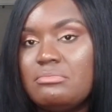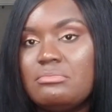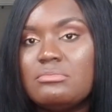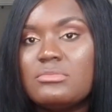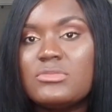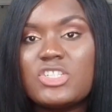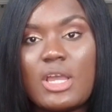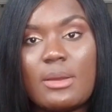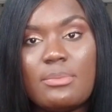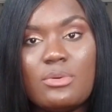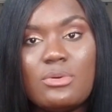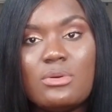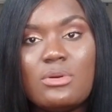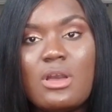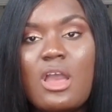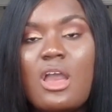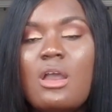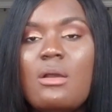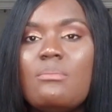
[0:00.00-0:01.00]
shampoo.
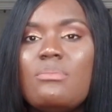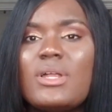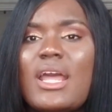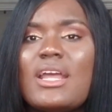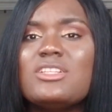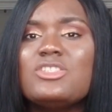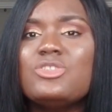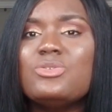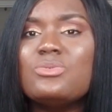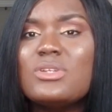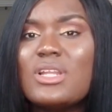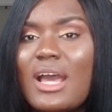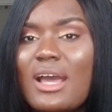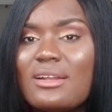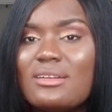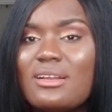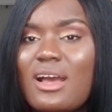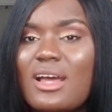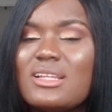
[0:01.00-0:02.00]
But I do
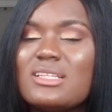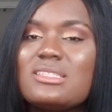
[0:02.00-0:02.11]
not